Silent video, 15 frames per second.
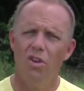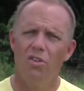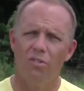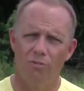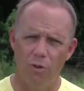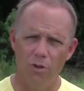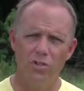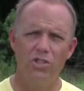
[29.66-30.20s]
the
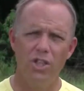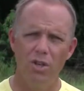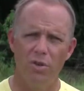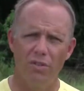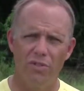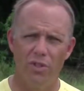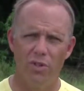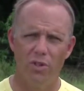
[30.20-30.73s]
first thing you
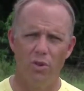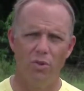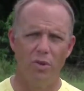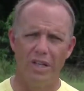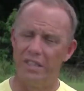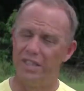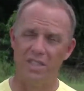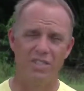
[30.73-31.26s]
have to do
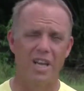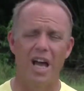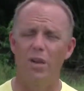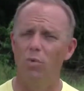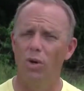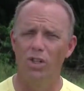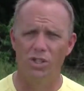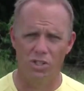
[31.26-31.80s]
is decide
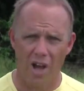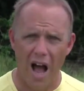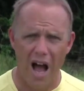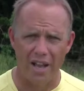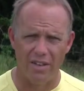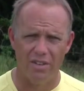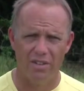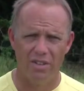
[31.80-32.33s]
what
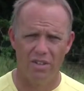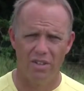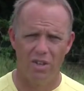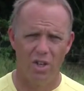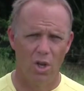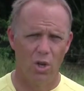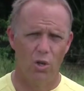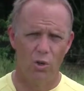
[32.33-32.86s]
shot
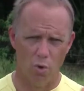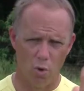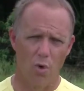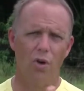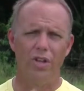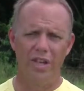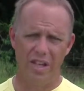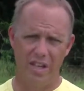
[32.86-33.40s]
you're
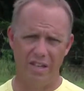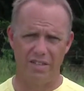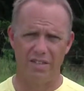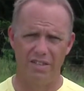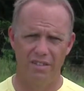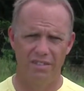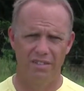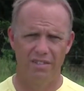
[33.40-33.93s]
going to hit.
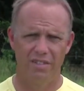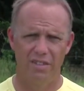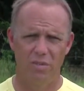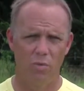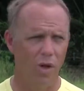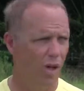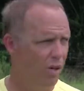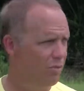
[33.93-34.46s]

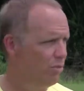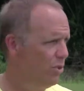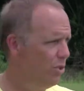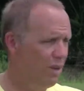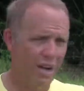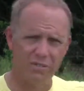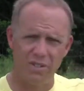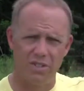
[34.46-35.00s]
Well, you
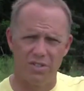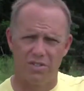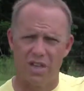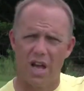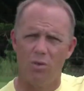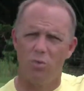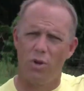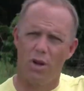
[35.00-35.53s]
have to
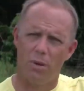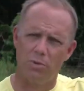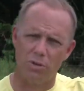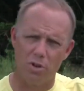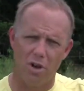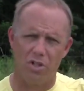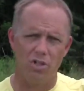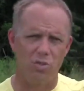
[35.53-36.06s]
decide where your
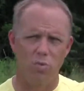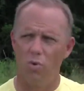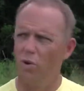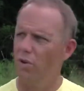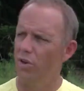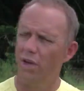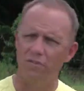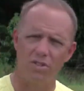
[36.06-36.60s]
obstructions
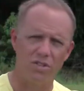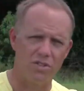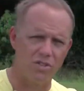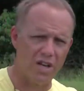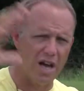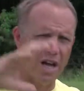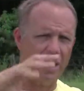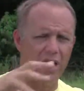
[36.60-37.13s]
were. You have to
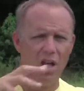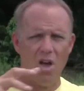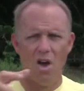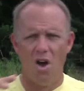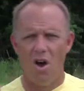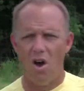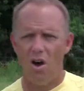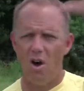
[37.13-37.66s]
decide
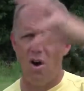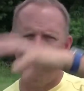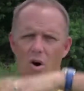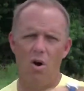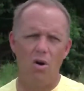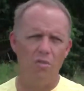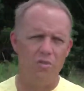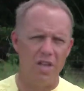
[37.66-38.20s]

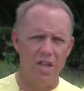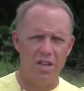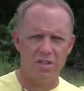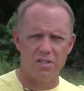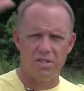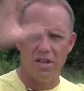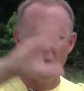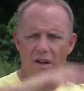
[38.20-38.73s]
all
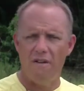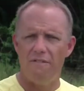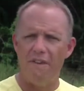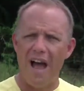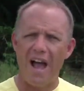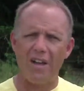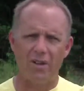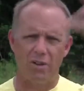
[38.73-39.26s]
these
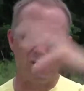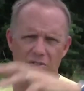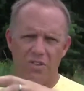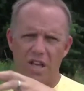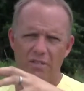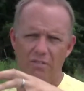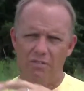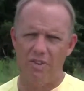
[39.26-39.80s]
factors
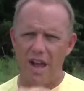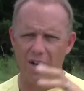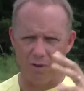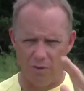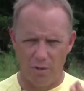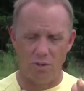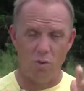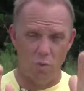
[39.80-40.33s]
that
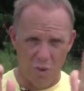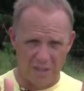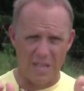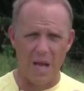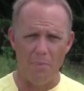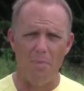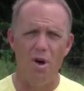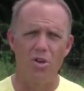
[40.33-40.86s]
factor into what
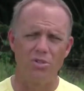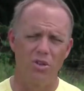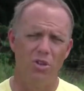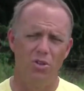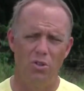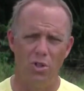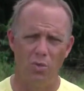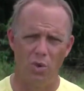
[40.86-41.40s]
that ball is
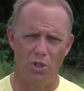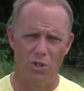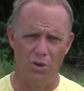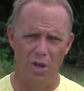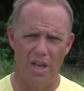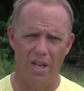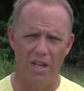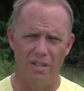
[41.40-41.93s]
going to do once you
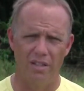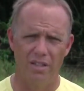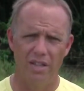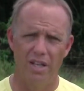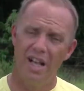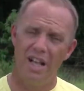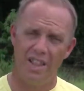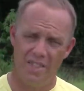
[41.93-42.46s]
hit it.
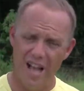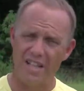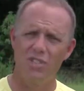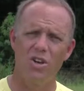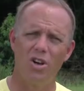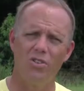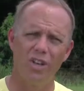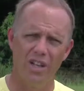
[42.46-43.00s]
That's
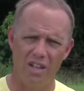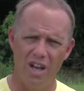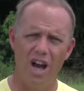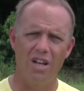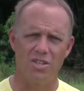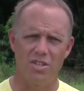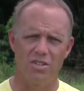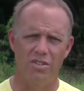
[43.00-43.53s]
all done
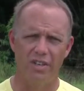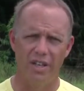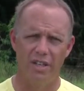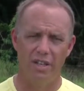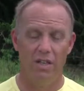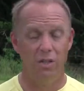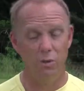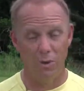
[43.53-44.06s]
consciously.
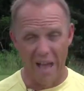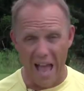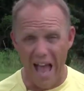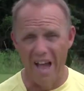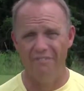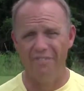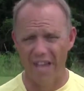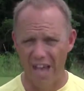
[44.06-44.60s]
You
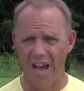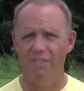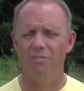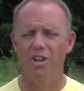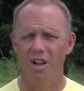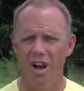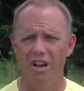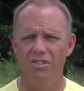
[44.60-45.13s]
have to have the
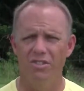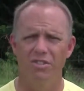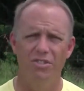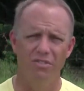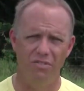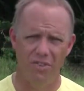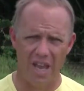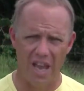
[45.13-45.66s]
conscious
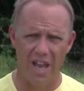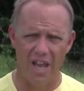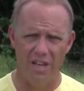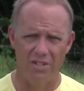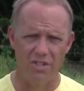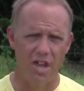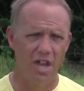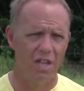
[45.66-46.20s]

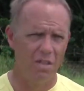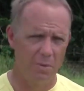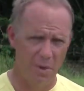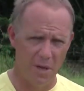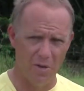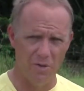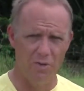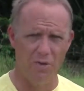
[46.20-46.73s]
engaged to be
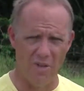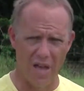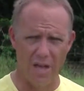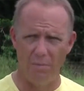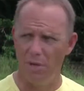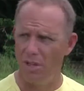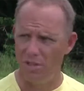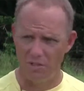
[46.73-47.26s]
able to do
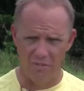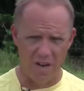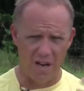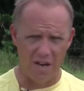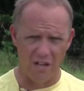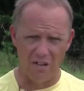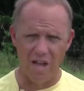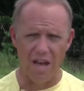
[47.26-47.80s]
that because you've
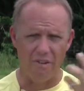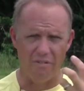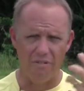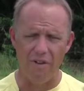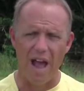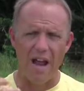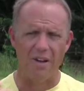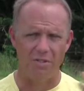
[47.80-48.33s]
got a lot of
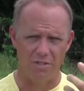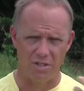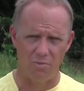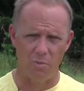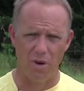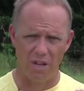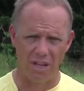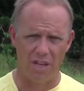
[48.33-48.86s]
factors to
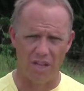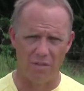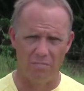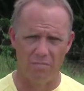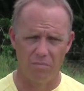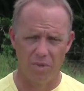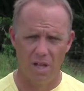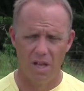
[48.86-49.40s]
bring in.
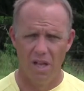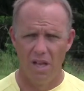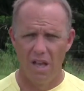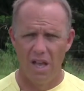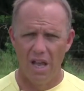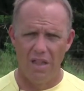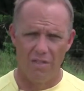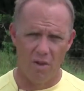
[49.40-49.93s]

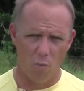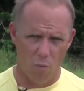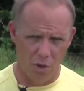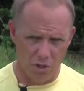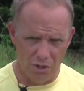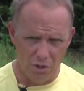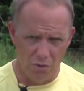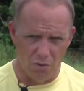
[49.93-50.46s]
And then
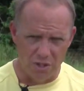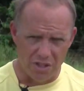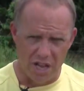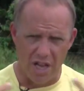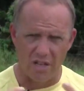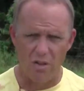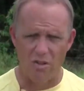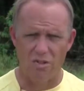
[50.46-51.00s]
once you
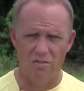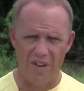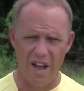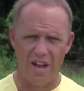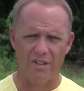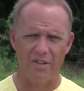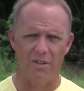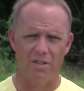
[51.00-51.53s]
take those
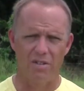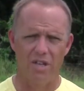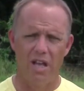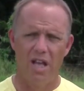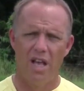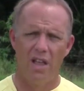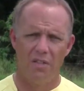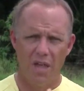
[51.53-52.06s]
factors,
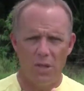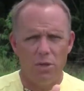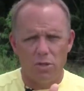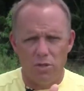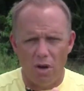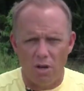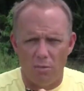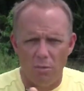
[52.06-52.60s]
then you
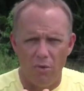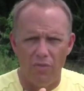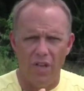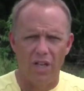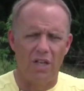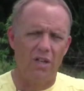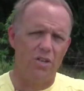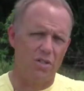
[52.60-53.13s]
start moving
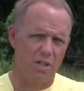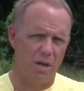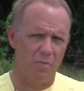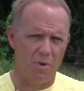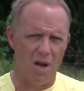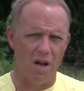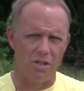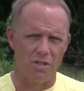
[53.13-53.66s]
into the
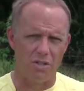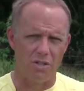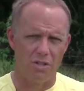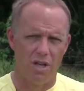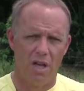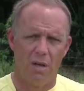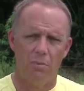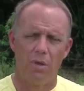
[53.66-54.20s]
subconscious,
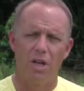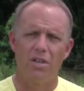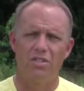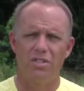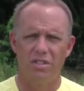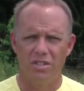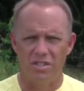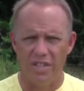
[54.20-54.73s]

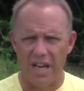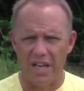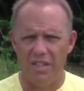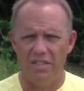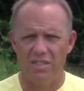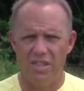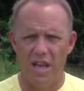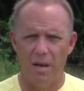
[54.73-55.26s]
because the
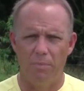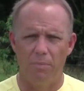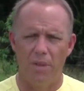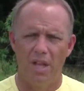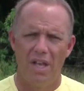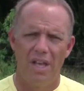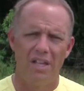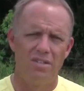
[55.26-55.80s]
second step
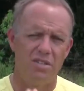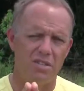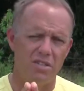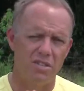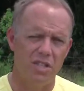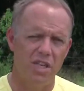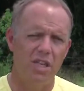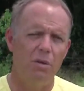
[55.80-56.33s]
is to
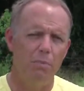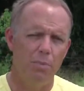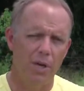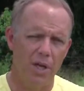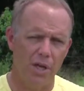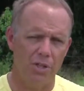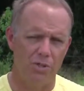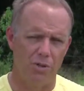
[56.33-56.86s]
see a
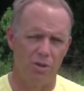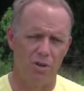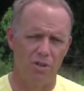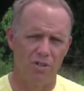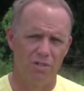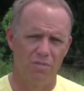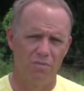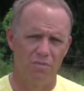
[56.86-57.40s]
picture